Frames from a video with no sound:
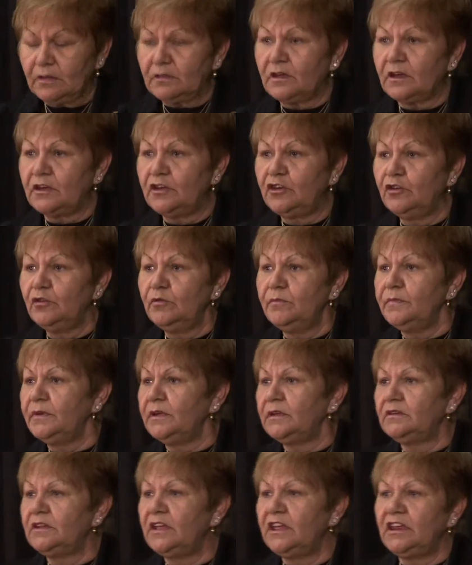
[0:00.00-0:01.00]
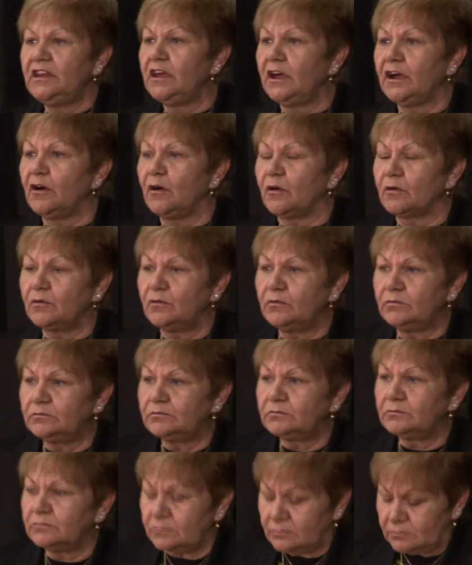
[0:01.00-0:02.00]
The human
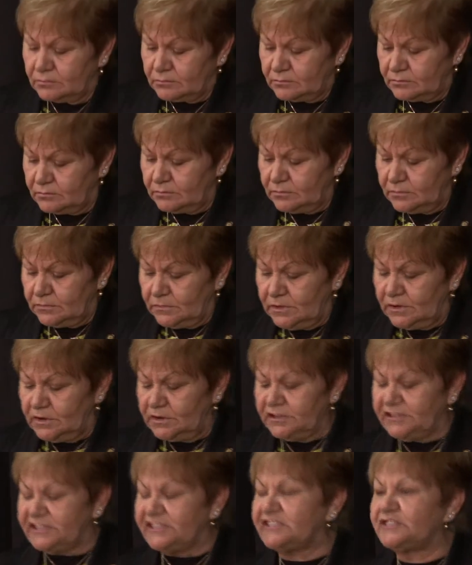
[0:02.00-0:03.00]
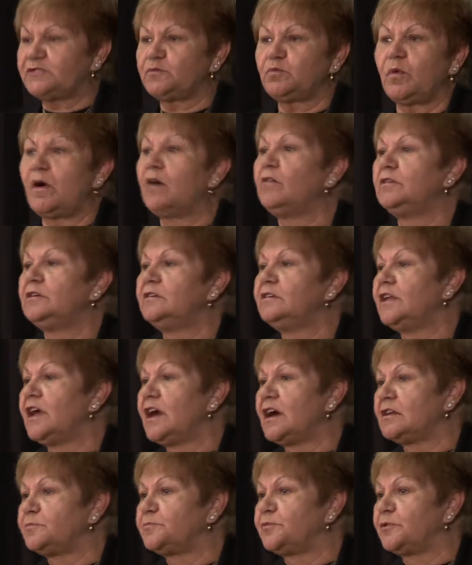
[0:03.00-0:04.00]
hinengaro is swollen
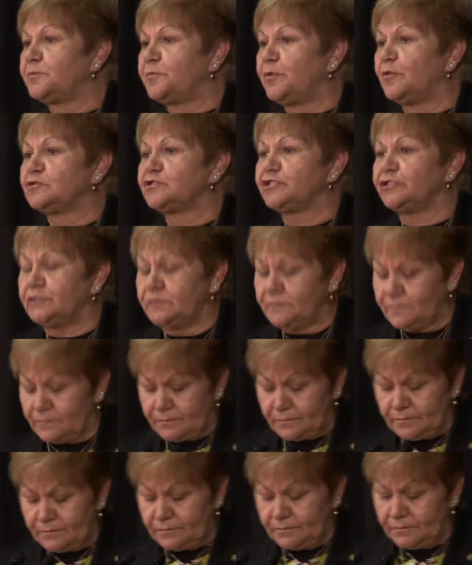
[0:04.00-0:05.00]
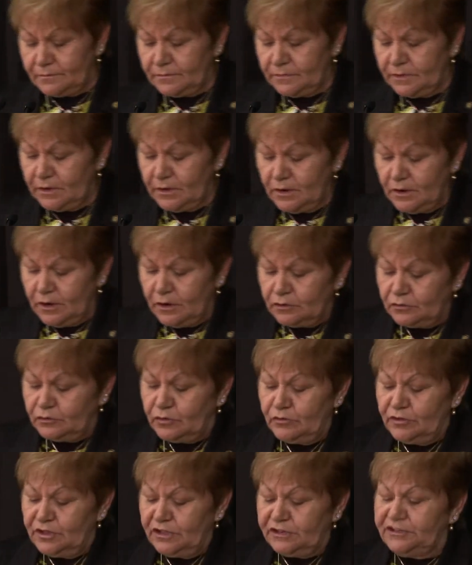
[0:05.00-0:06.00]
out of proportion,
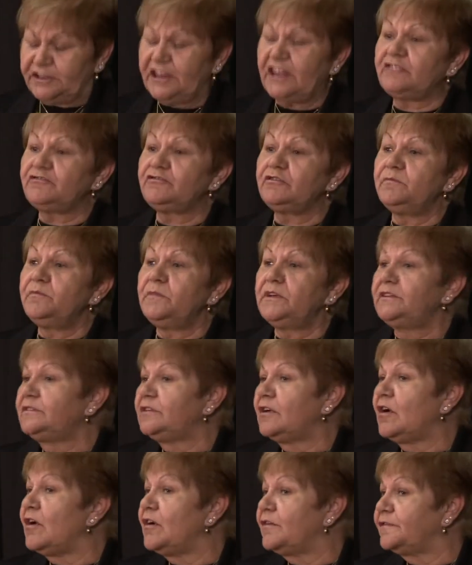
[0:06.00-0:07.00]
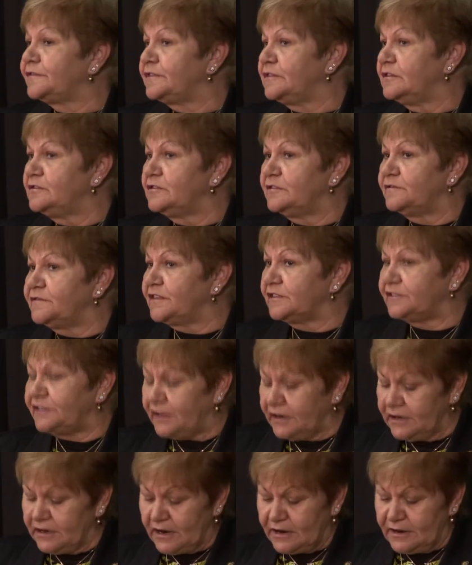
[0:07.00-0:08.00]
to the detriment often of the
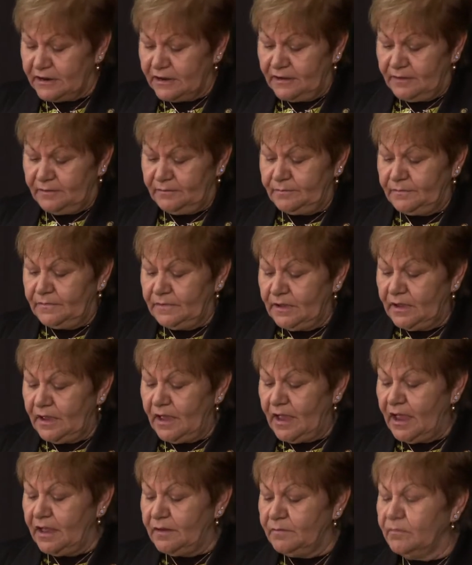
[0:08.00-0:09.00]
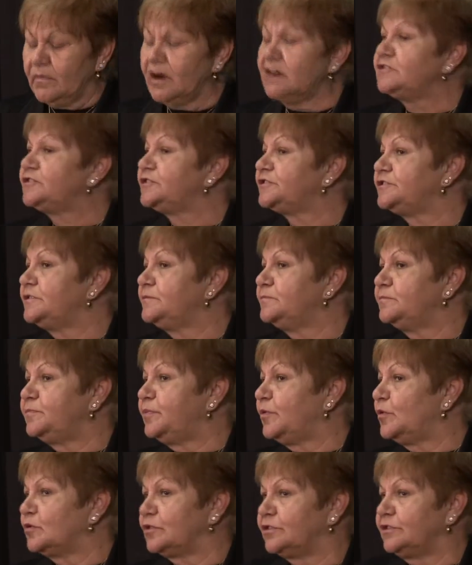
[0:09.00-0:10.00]
tinana and most
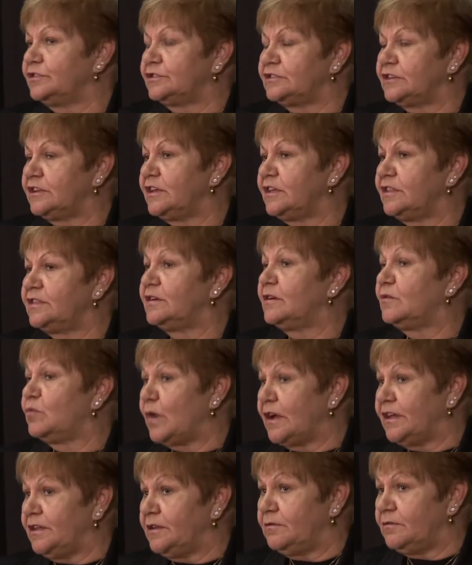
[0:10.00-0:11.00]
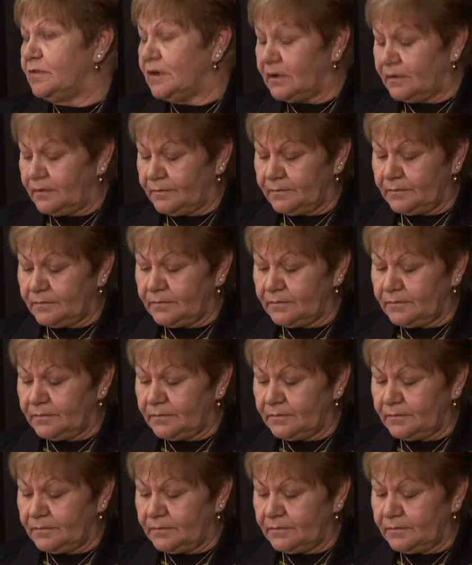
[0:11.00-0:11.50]
importantly the wairua.